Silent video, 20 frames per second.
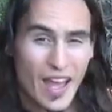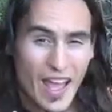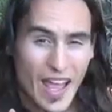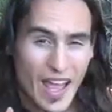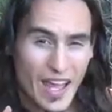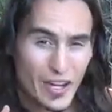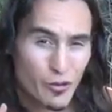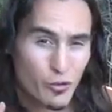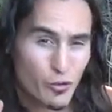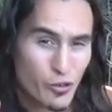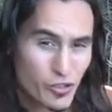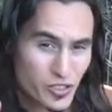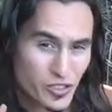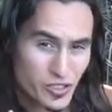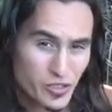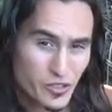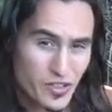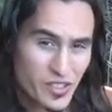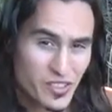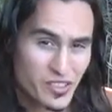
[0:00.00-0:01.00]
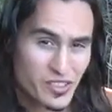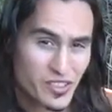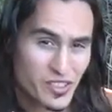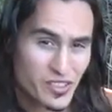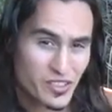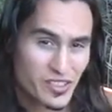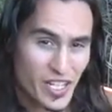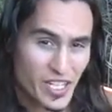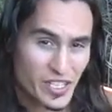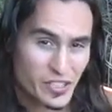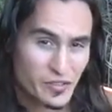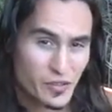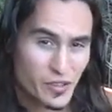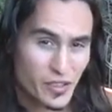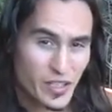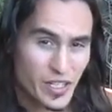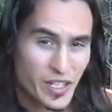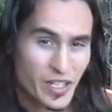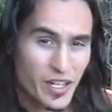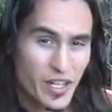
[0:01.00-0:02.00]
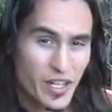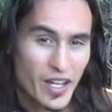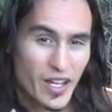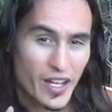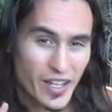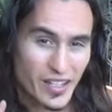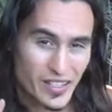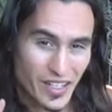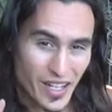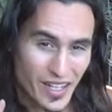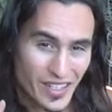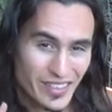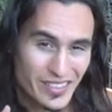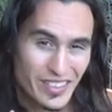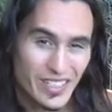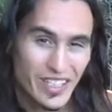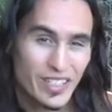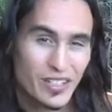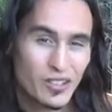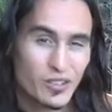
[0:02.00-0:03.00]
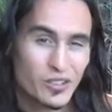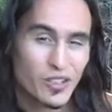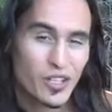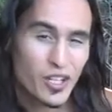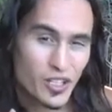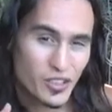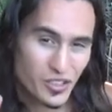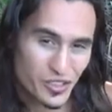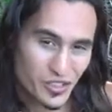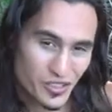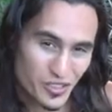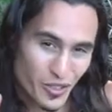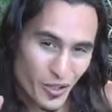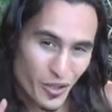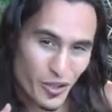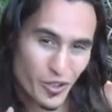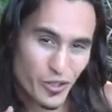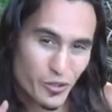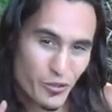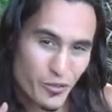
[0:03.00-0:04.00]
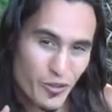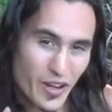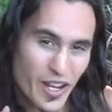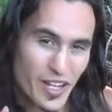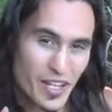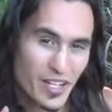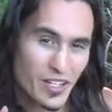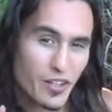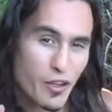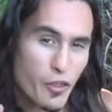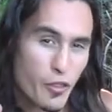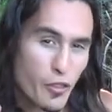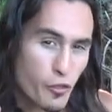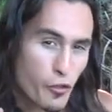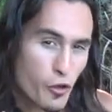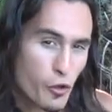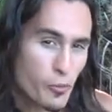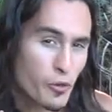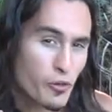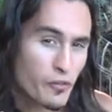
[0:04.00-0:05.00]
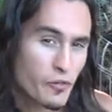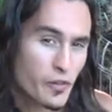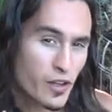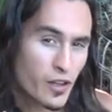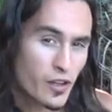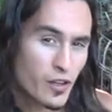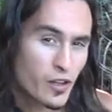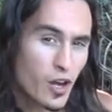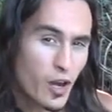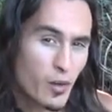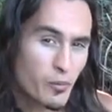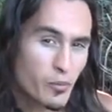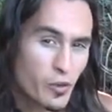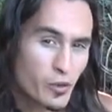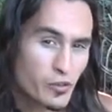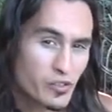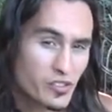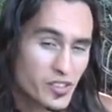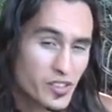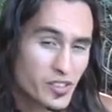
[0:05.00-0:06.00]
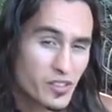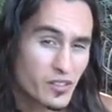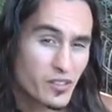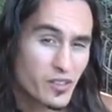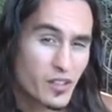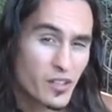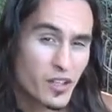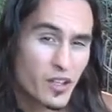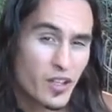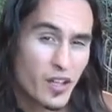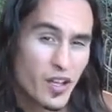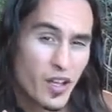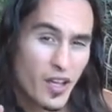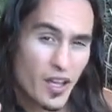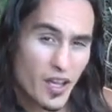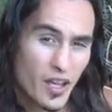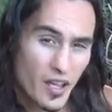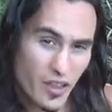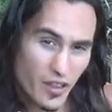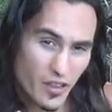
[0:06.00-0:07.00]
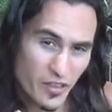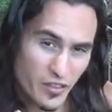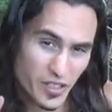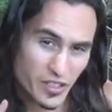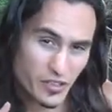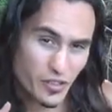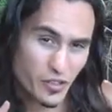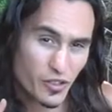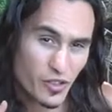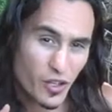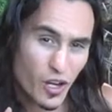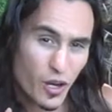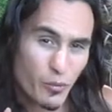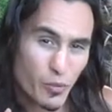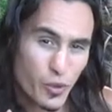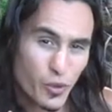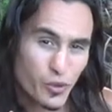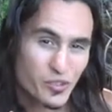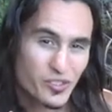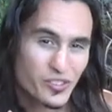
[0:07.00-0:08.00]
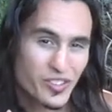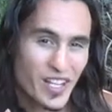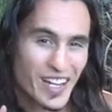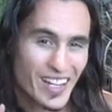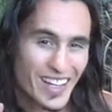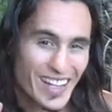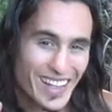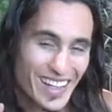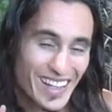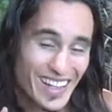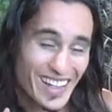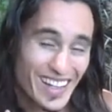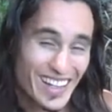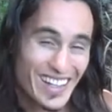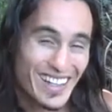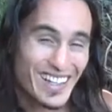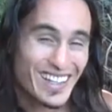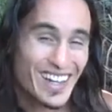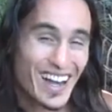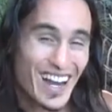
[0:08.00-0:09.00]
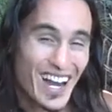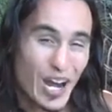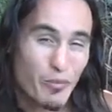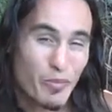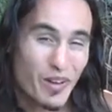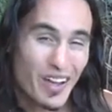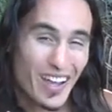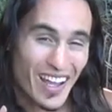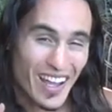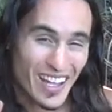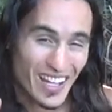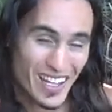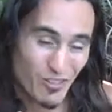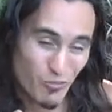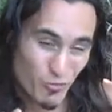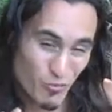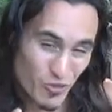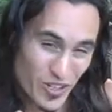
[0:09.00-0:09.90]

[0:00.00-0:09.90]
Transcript: And in order to do this successfully, it's ideal to start creating thermophilic composting. These are composts that heat up and